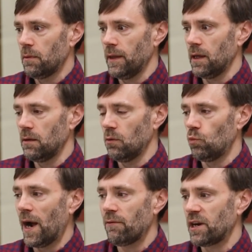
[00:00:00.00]
then
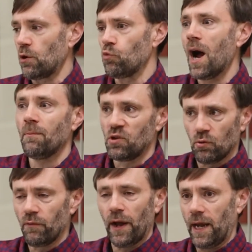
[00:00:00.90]
why would I rob
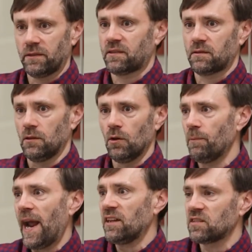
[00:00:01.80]
you of that,
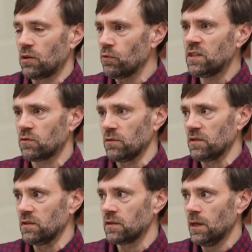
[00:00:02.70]
past set of
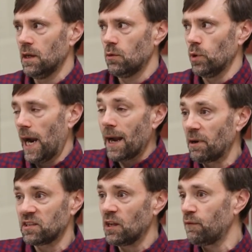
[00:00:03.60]
resources when I
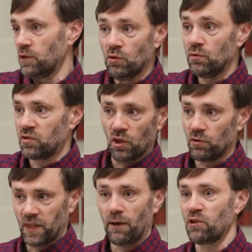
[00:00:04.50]
myself use
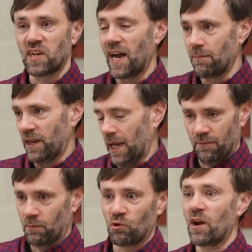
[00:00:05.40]
those every time? Like,
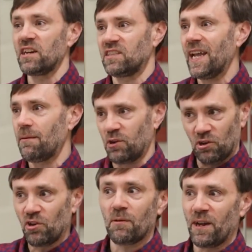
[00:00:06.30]
if I'm going to write an exam, I'm going
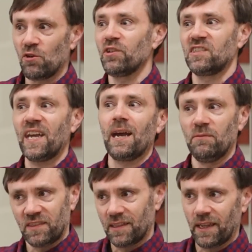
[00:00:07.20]
to look at my old exam
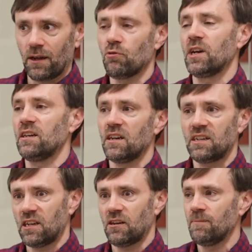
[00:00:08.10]
and see, what I did
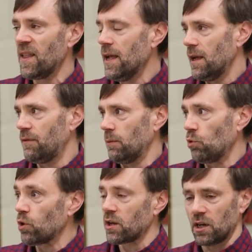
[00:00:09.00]
here. If I'm going
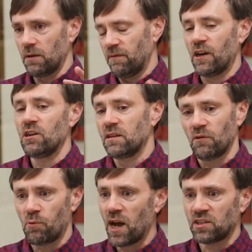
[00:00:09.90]
to work on a variant of a
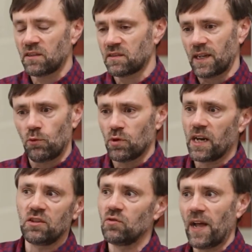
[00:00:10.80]
project, it's like, what did
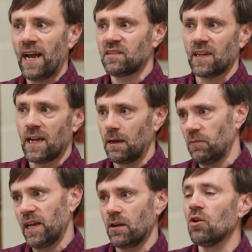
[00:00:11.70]
I do last time?
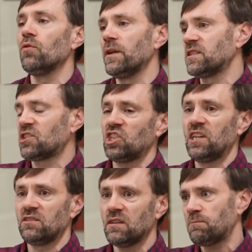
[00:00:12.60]
Like, oh, let's
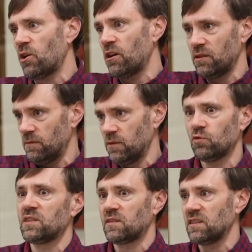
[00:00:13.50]
change this part and
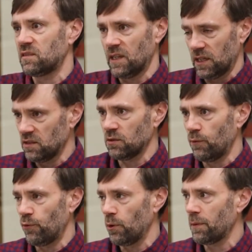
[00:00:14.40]
twist this thing and so
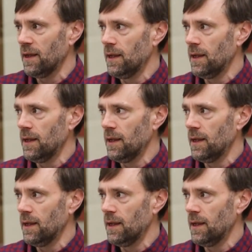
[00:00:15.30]
forth.